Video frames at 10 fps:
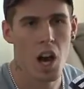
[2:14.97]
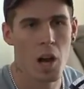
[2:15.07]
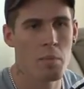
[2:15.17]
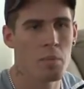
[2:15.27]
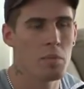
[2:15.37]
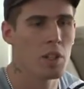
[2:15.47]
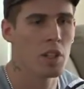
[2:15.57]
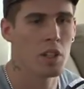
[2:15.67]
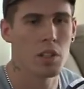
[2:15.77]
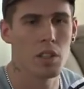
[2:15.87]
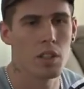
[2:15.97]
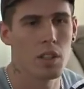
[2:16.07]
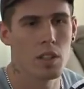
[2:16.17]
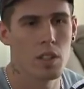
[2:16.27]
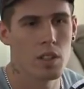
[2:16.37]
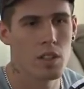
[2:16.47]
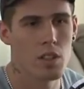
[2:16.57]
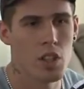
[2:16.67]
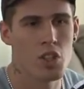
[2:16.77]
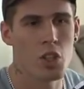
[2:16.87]
I'm you know,
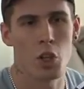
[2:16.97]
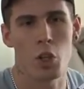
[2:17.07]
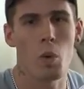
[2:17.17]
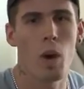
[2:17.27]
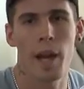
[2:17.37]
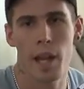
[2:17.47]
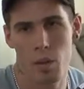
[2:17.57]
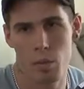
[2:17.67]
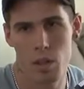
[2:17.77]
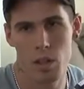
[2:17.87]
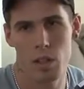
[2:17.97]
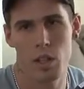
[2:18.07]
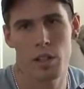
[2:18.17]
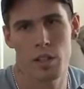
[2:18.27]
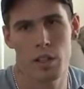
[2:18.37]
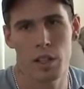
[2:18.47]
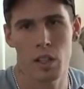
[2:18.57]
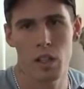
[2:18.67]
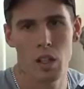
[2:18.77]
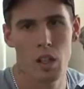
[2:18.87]
yeah, do you know who I am, kind of thing.